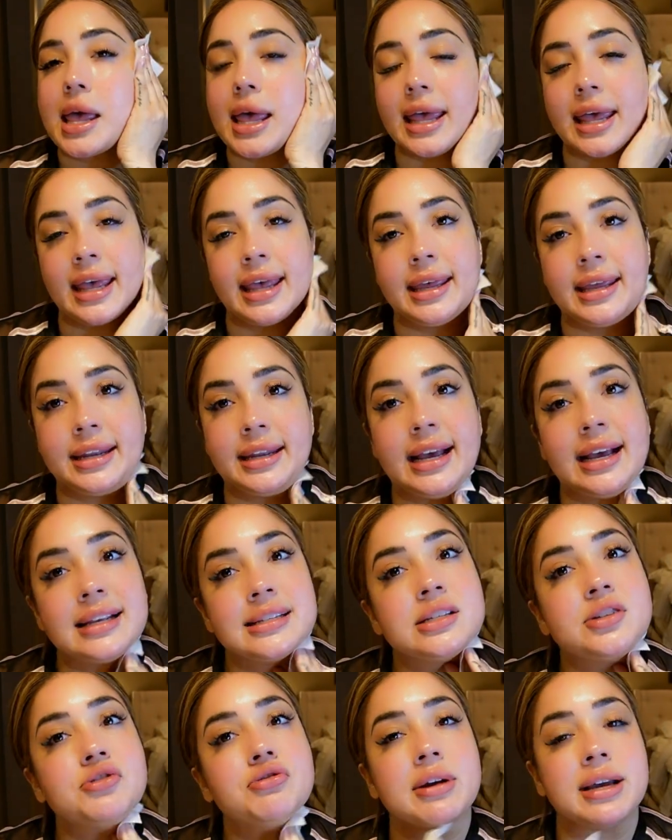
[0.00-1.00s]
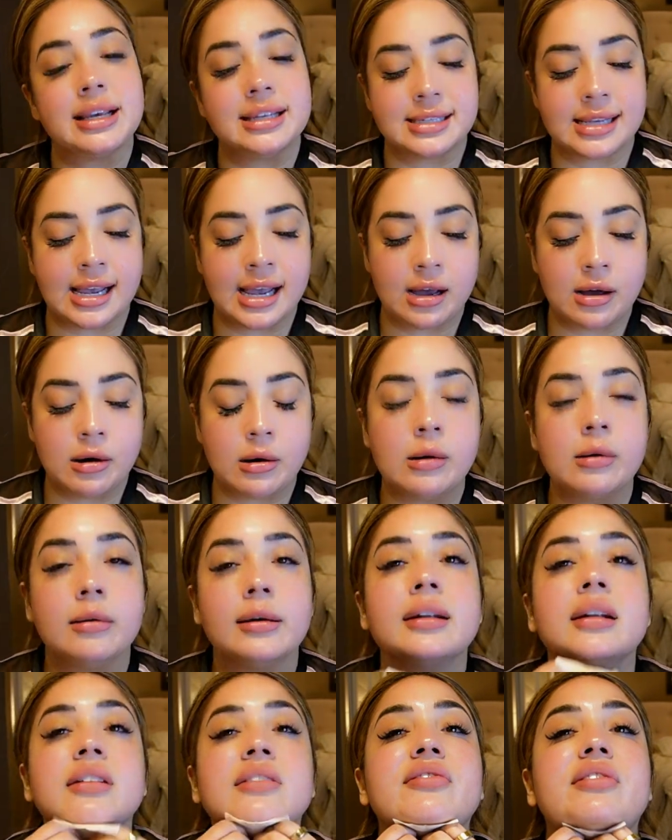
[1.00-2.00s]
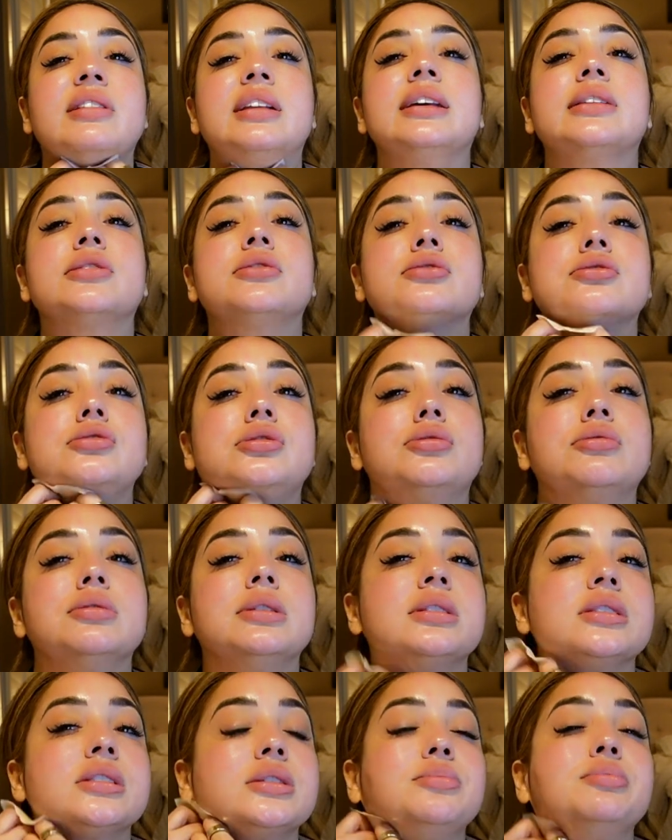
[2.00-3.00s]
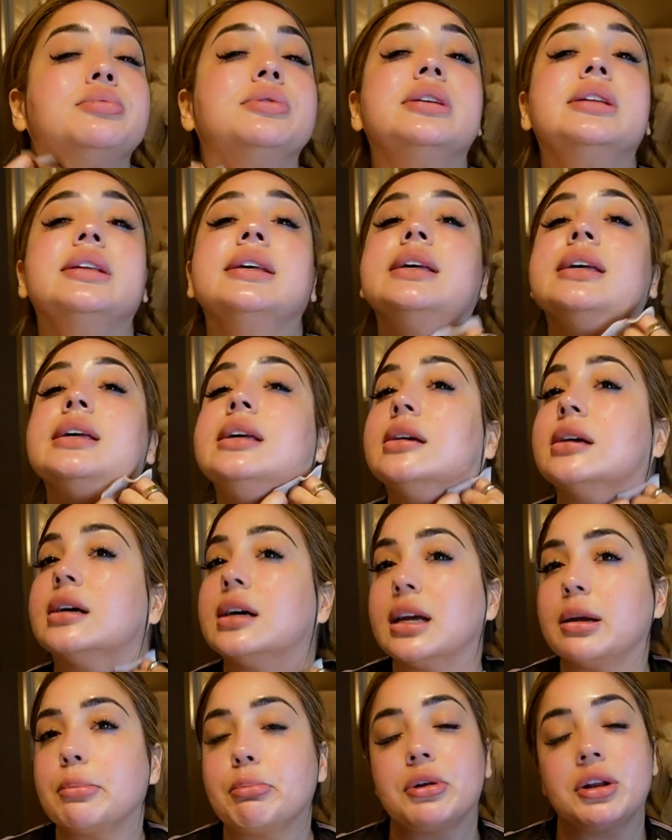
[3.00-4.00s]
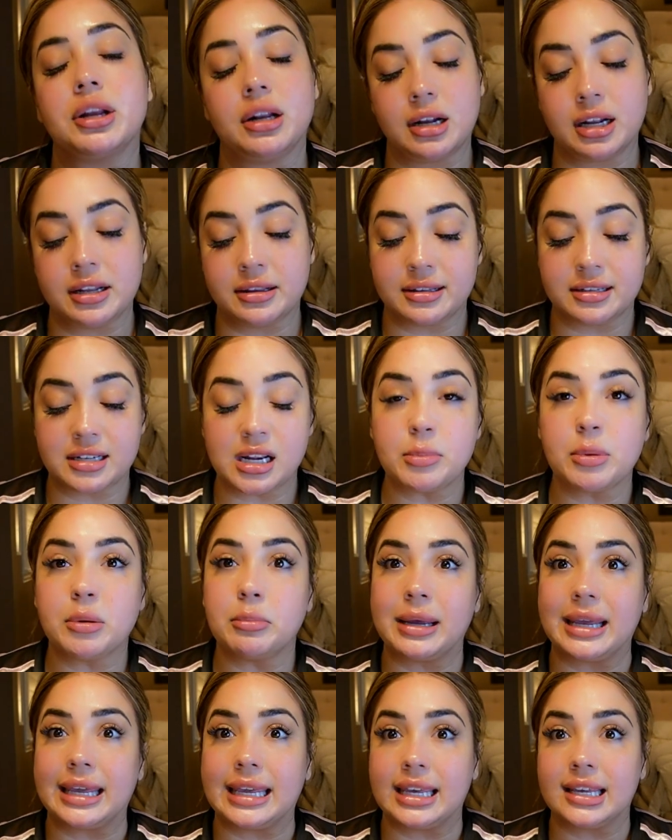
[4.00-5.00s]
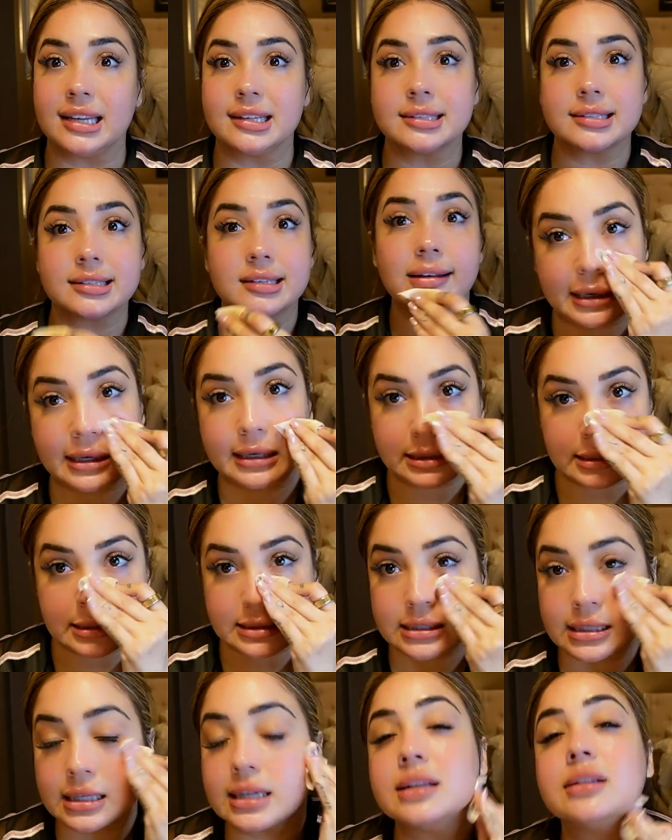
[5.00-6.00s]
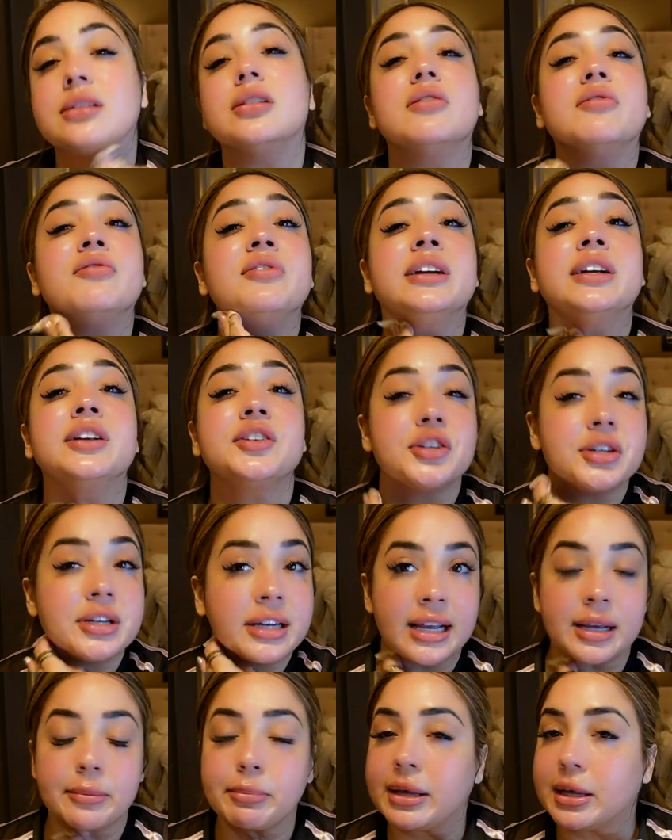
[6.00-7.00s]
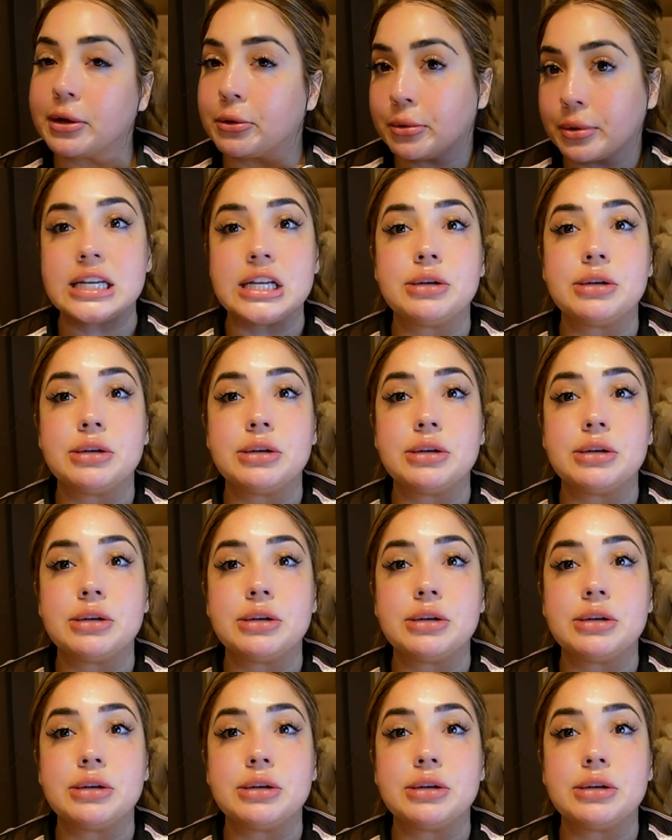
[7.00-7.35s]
And as it dries out and I feel like there's nowhere else to put it, I put it on the top of my hands. Guys, and don't forget your neck, babe.